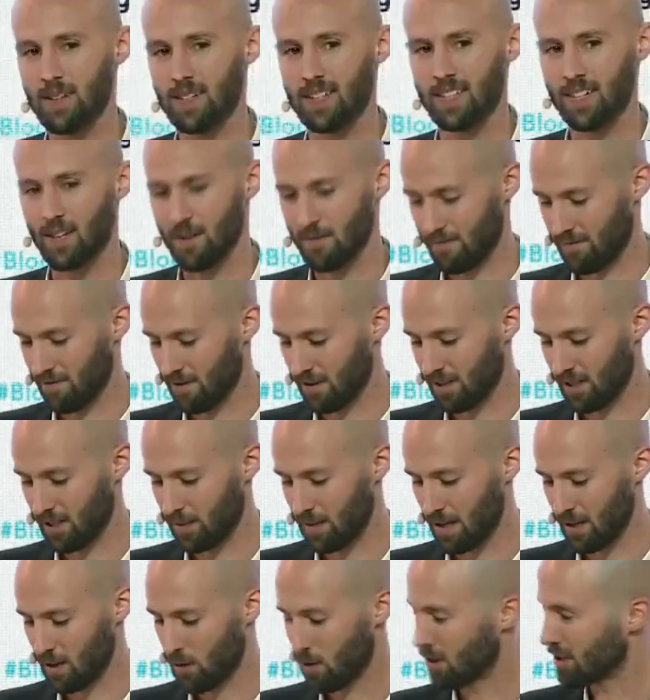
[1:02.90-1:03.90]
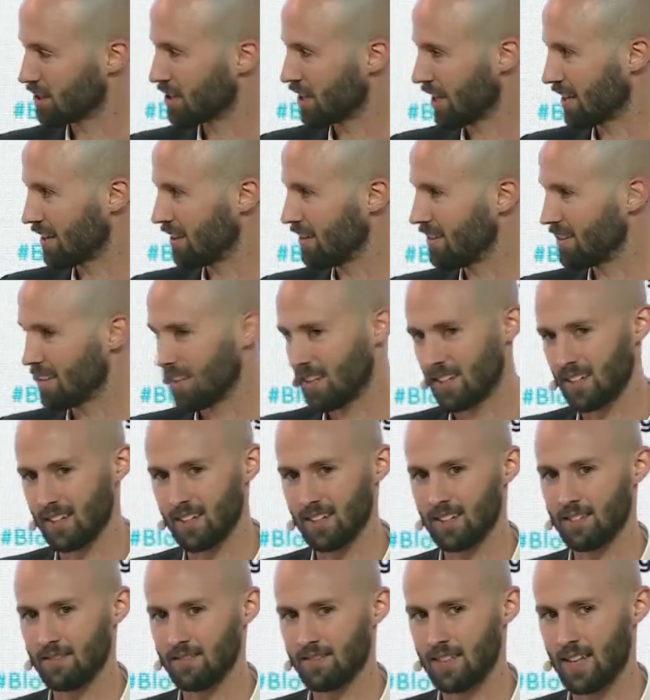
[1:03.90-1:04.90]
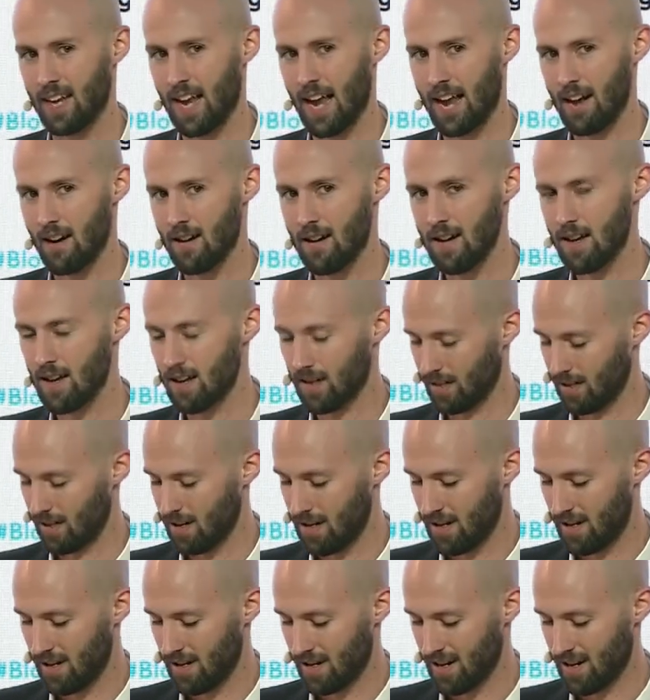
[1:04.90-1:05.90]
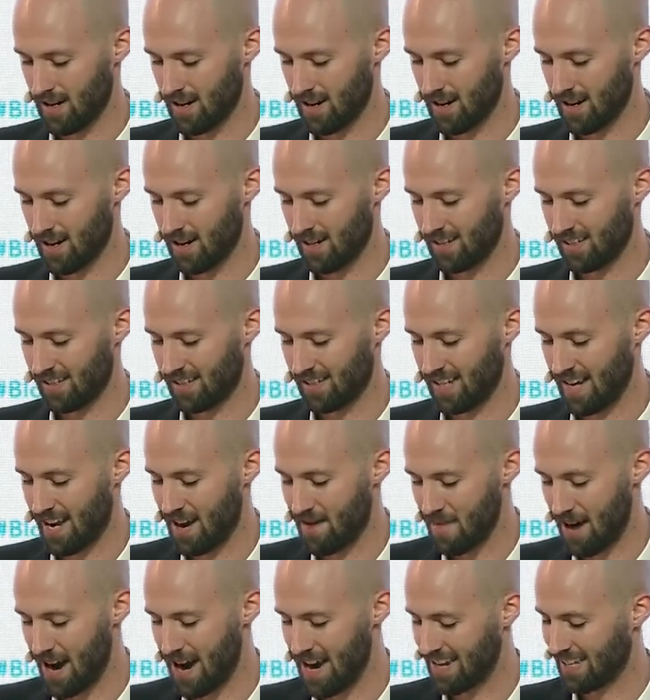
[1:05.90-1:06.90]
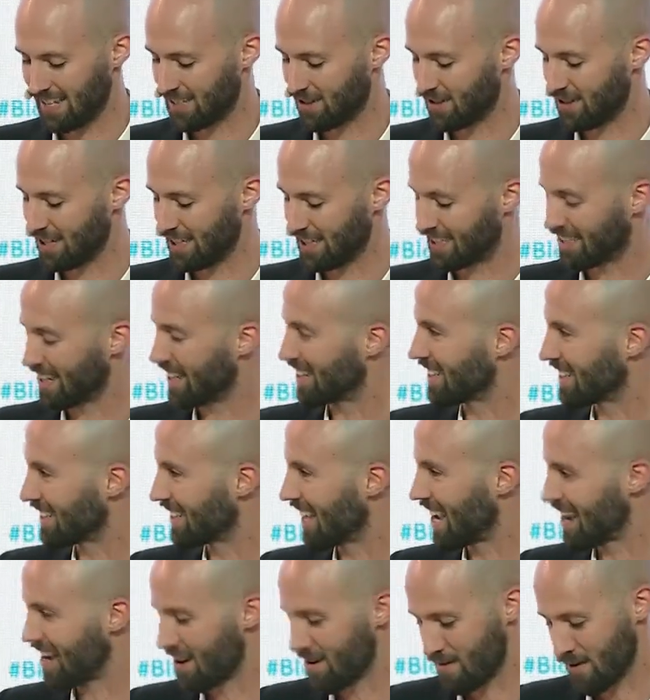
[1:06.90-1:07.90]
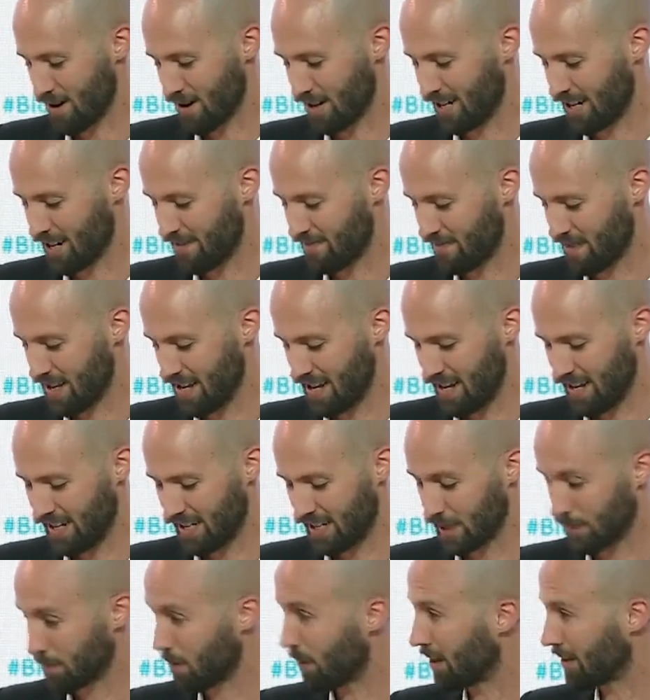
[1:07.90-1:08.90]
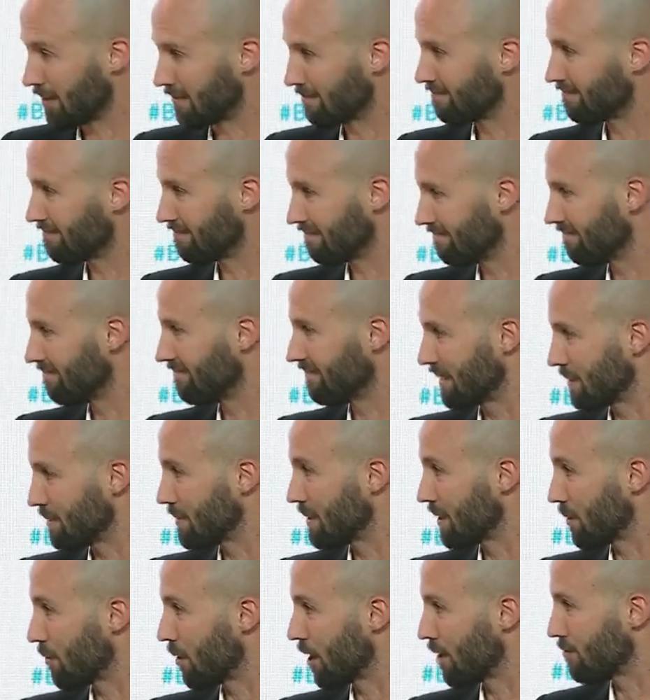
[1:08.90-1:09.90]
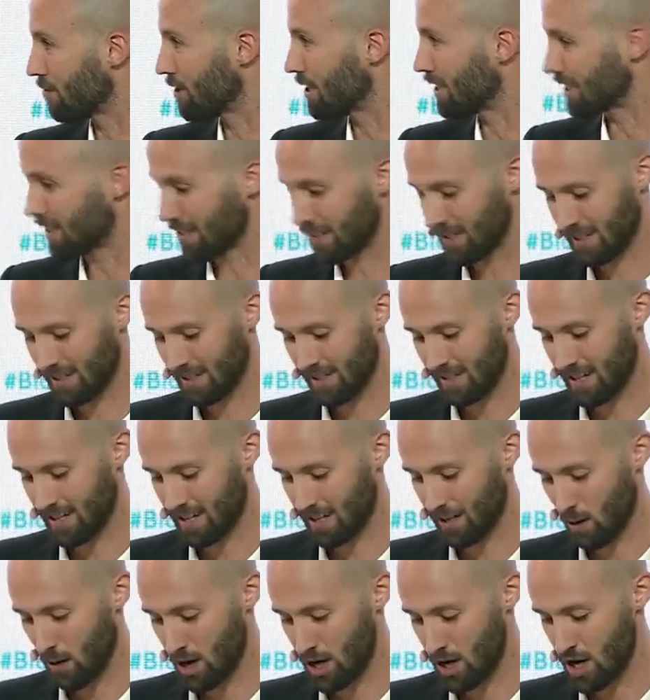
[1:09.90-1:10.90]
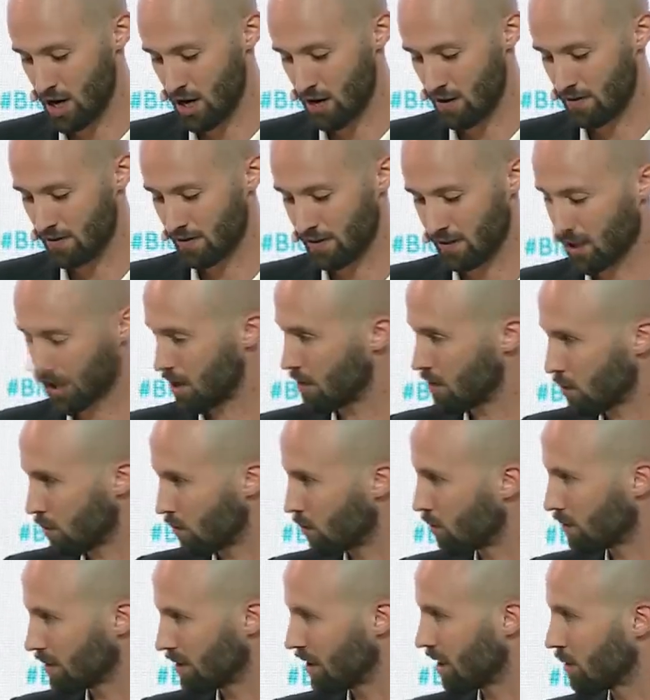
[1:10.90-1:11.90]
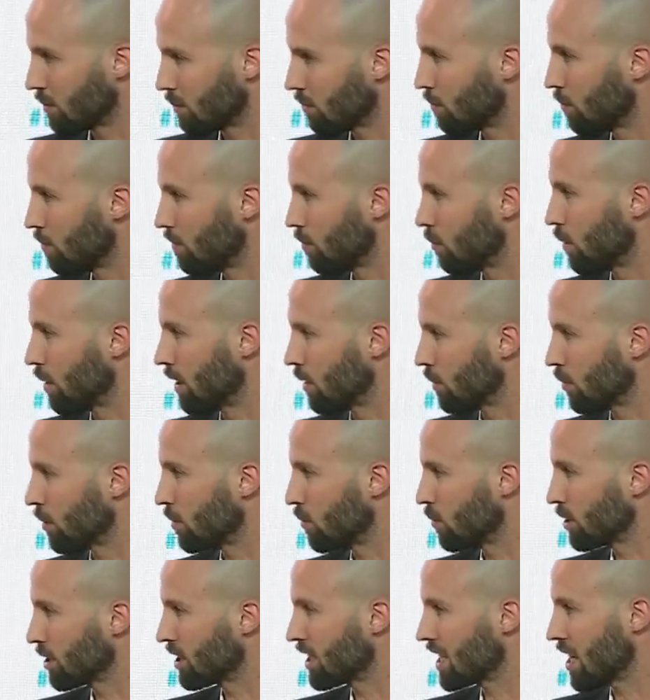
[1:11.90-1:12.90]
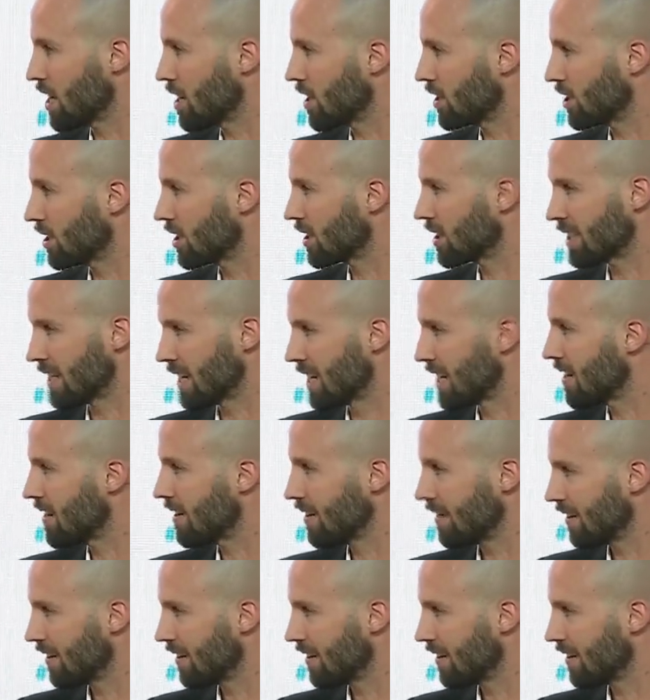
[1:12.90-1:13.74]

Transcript: at the conference being quite subtle, AI. CMA is already studying the AI market, despite it being quite recent, quite new. So, you know, Will, what's the urgency